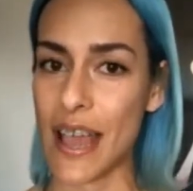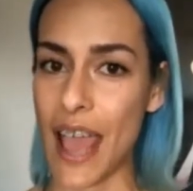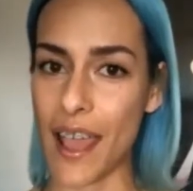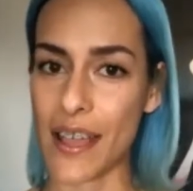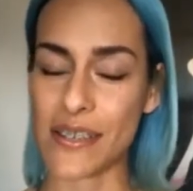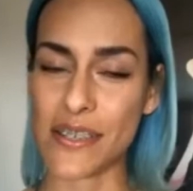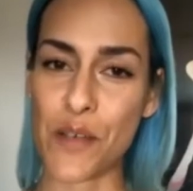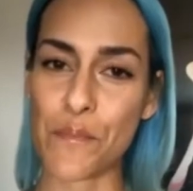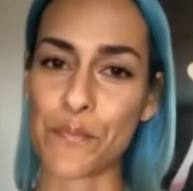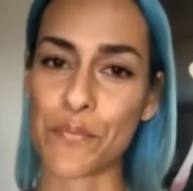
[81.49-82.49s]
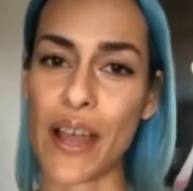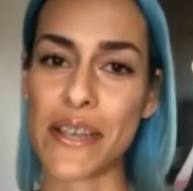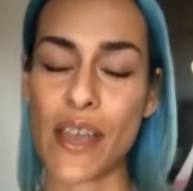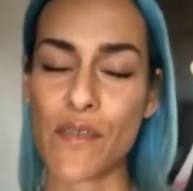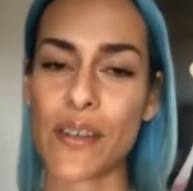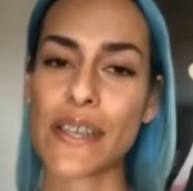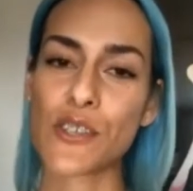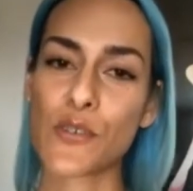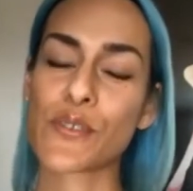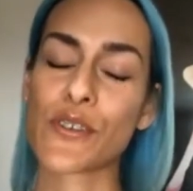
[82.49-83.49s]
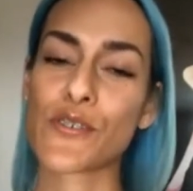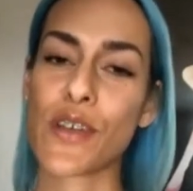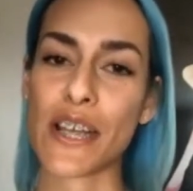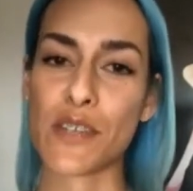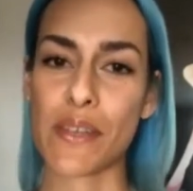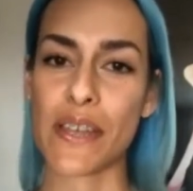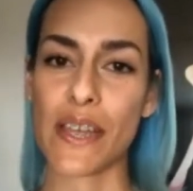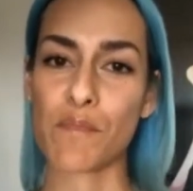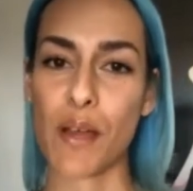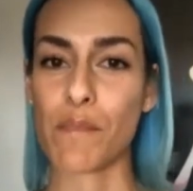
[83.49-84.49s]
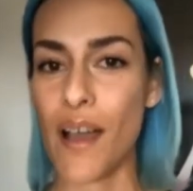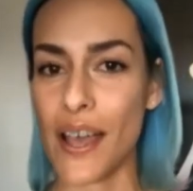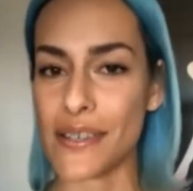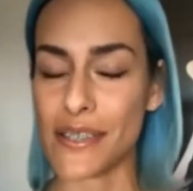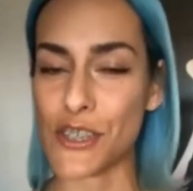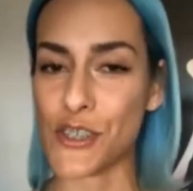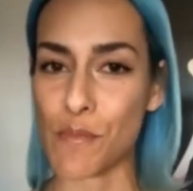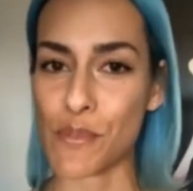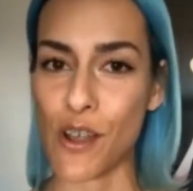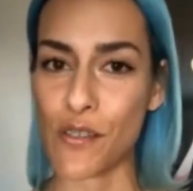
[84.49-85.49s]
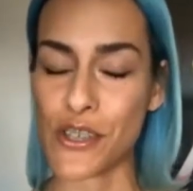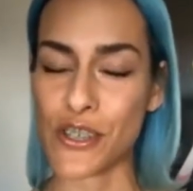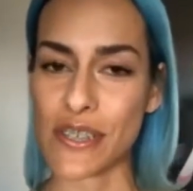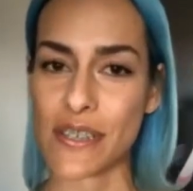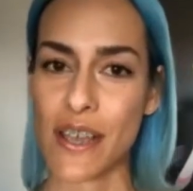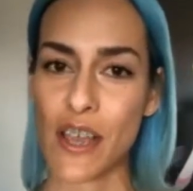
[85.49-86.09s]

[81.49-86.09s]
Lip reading: and I definitely still was on track to be, in my mind, this dermatologist,